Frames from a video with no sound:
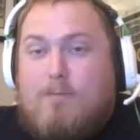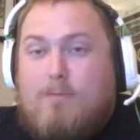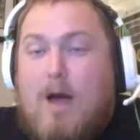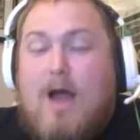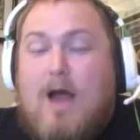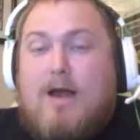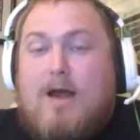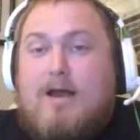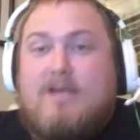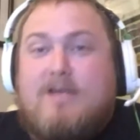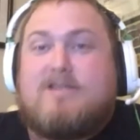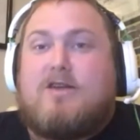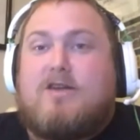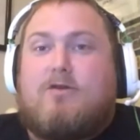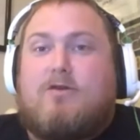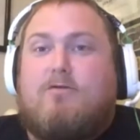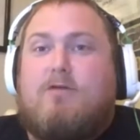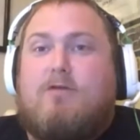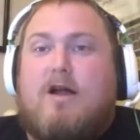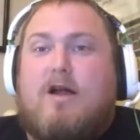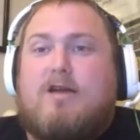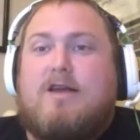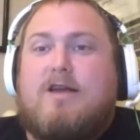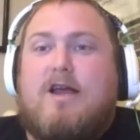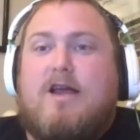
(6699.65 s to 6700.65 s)
Mine is the
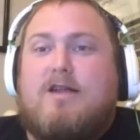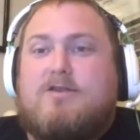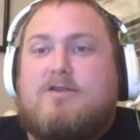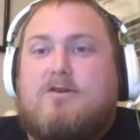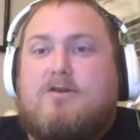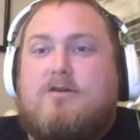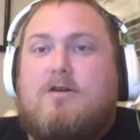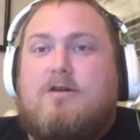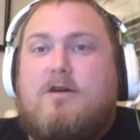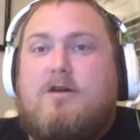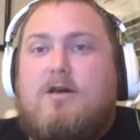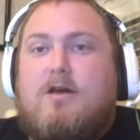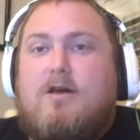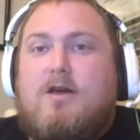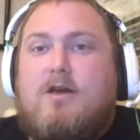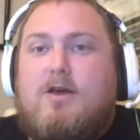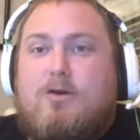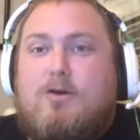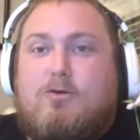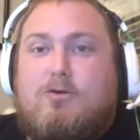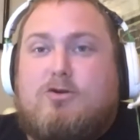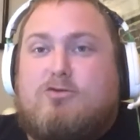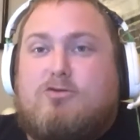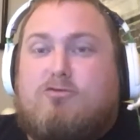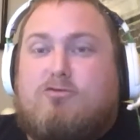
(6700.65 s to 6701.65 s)
correct answer.
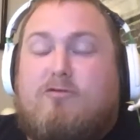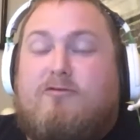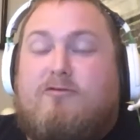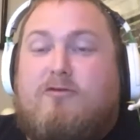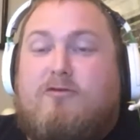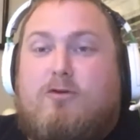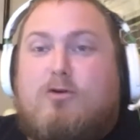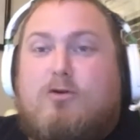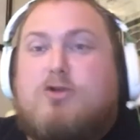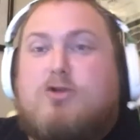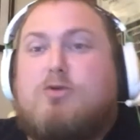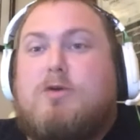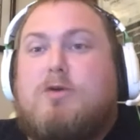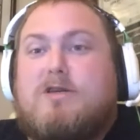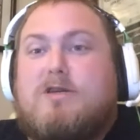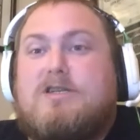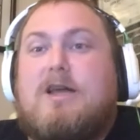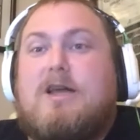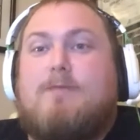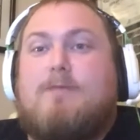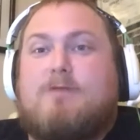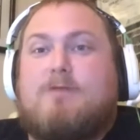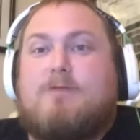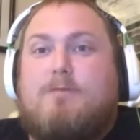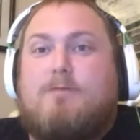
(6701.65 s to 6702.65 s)
You just refuse to
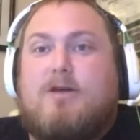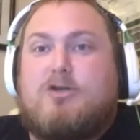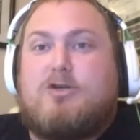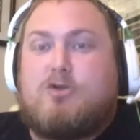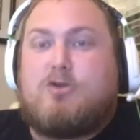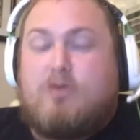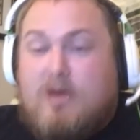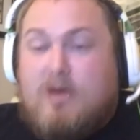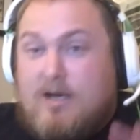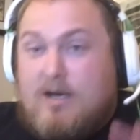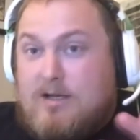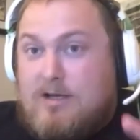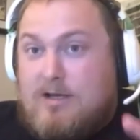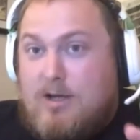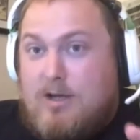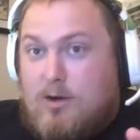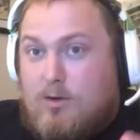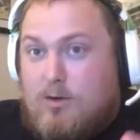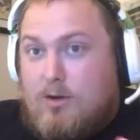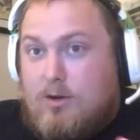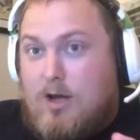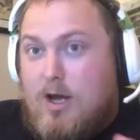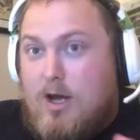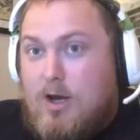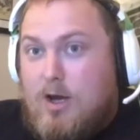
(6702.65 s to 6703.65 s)
accept it because you got a
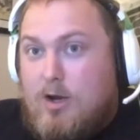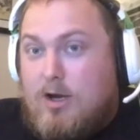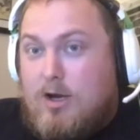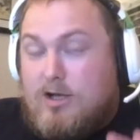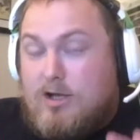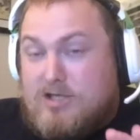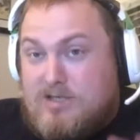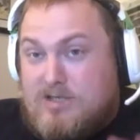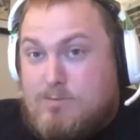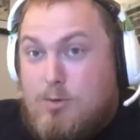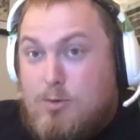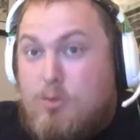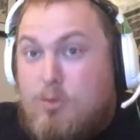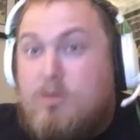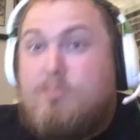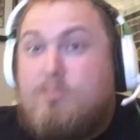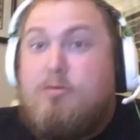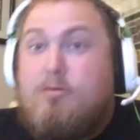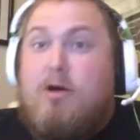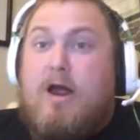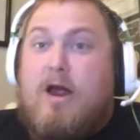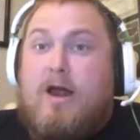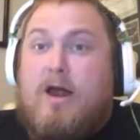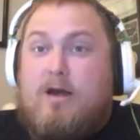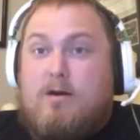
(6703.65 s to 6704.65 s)
little, you got a smooth
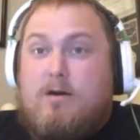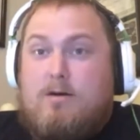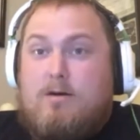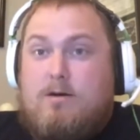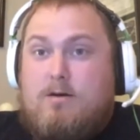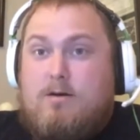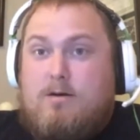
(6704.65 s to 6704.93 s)
brain.